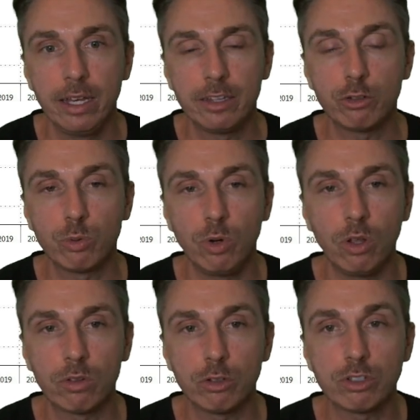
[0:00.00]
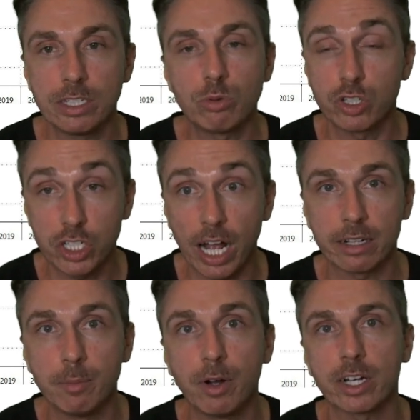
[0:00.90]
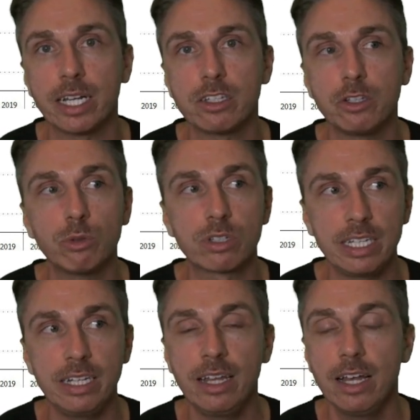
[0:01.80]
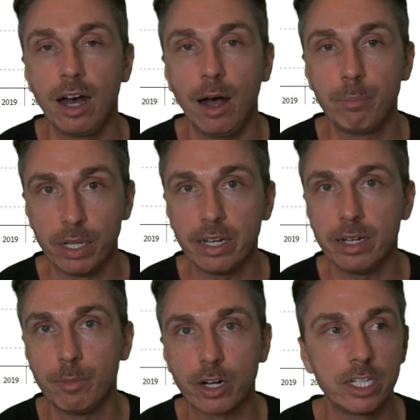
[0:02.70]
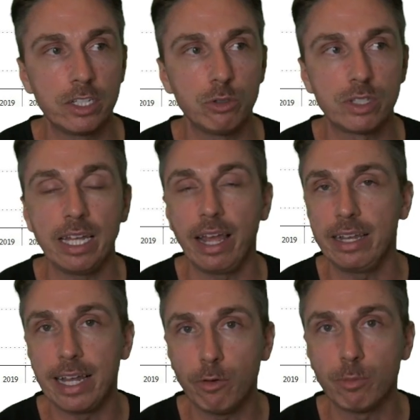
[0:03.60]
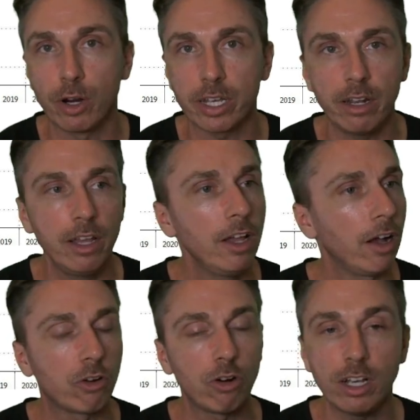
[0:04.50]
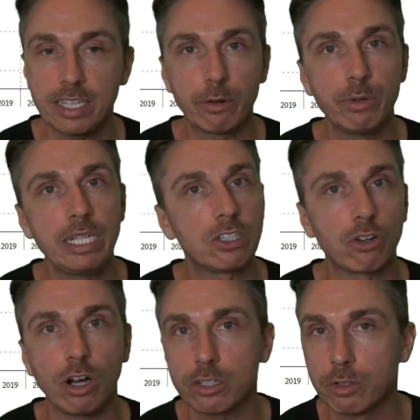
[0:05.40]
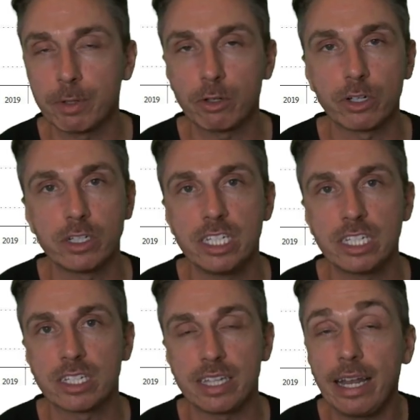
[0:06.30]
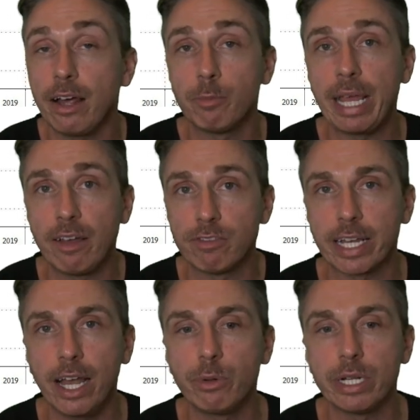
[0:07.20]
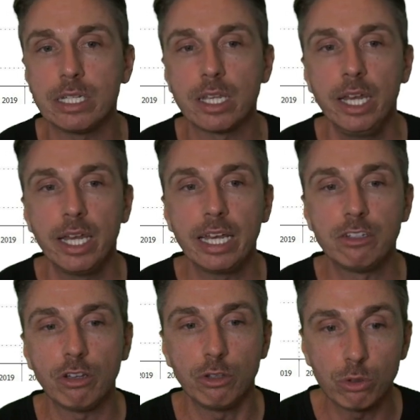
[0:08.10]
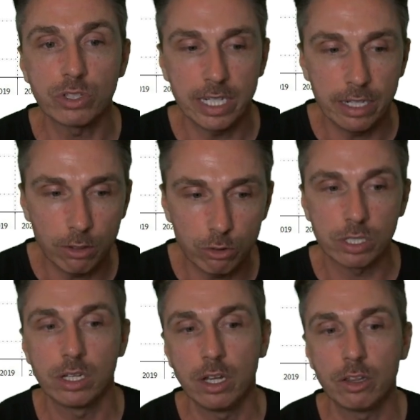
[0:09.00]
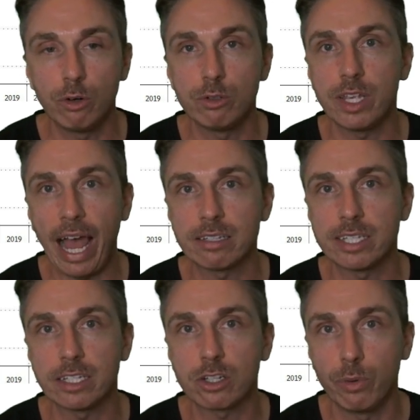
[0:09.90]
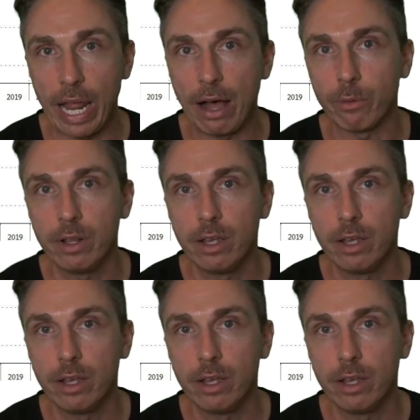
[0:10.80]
Those things will shock the markets. You will see blood in the markets. You'll see a down market across equities, across cryptocurrencies, because they now behave like equities. You'll see those assets go down.